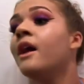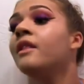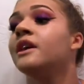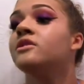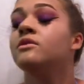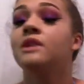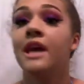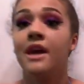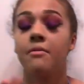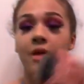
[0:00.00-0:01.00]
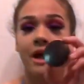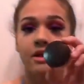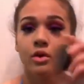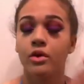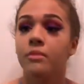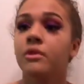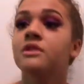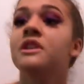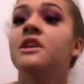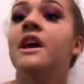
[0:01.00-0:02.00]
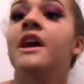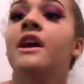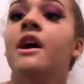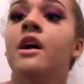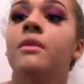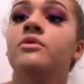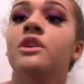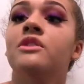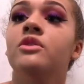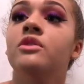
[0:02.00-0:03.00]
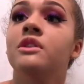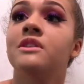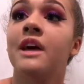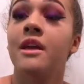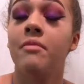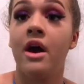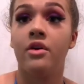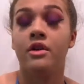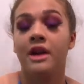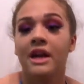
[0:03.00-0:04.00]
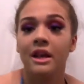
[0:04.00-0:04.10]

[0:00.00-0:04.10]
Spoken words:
I like to take my Laura Mercier translucent setting powder in